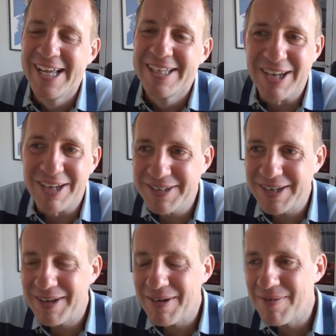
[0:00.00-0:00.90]
So
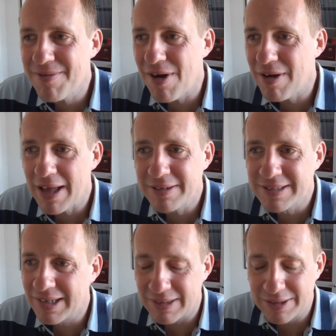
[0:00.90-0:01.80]

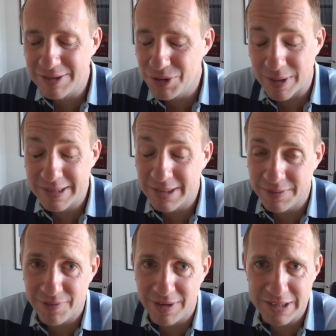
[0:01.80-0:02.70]
as always,
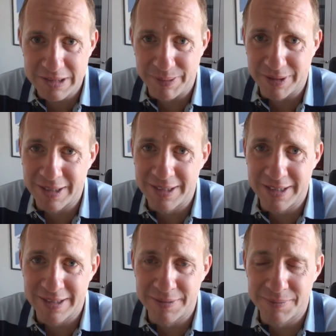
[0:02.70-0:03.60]
time flies by,
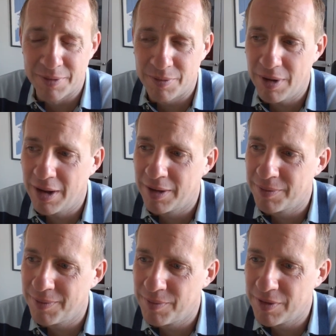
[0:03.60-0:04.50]
and
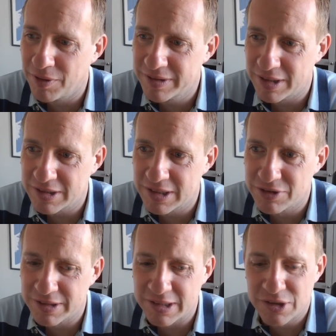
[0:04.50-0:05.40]
when we've got such
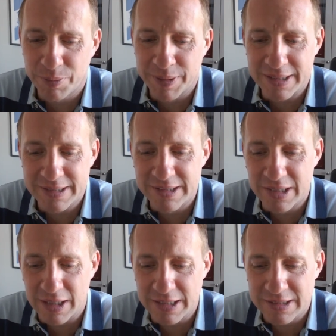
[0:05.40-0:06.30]
interesting topics. And
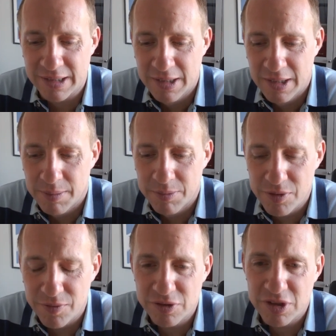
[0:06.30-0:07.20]
so let's
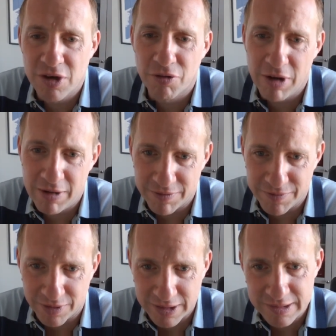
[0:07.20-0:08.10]
move on to career
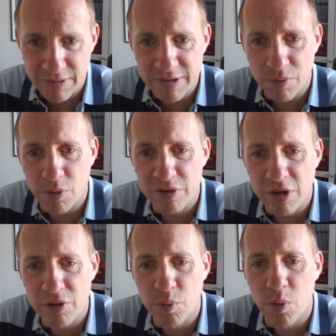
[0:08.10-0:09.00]
advice. So what's
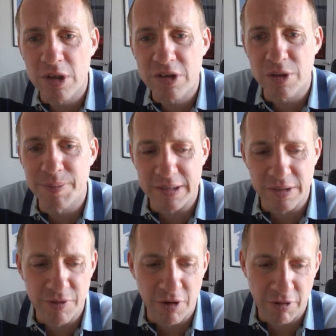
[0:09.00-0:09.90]
those one or two bits
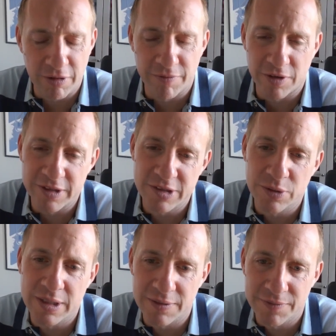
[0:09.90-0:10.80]
of career advice you
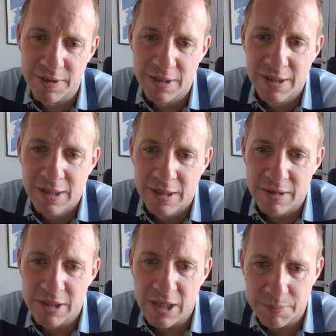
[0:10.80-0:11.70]
would give
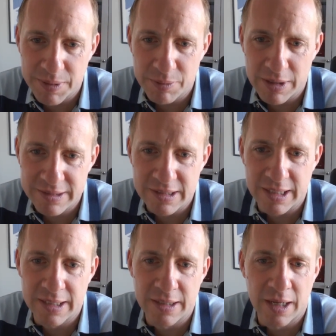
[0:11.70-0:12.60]
the young people
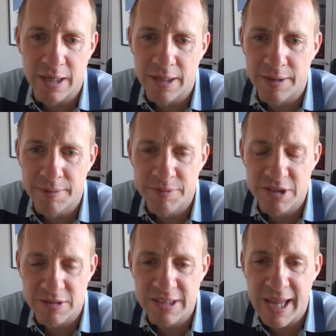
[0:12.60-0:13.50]
listening
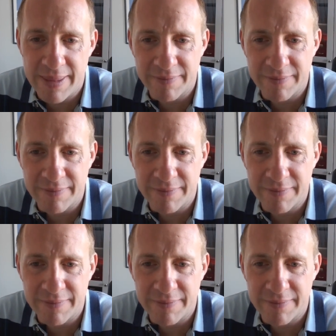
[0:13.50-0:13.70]
to get